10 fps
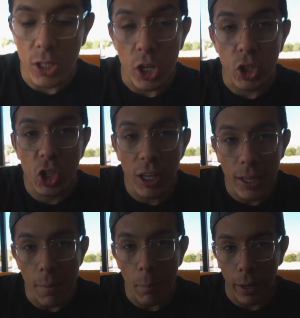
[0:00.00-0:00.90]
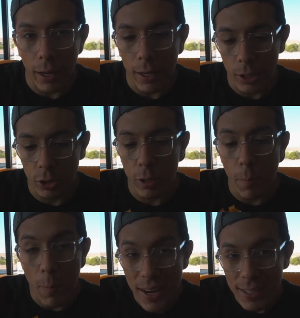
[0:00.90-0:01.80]
a chicken paella. So
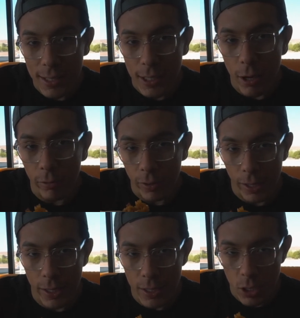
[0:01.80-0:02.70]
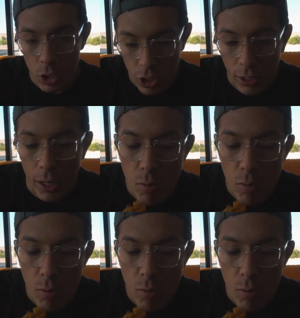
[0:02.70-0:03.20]
the base itself is chicken.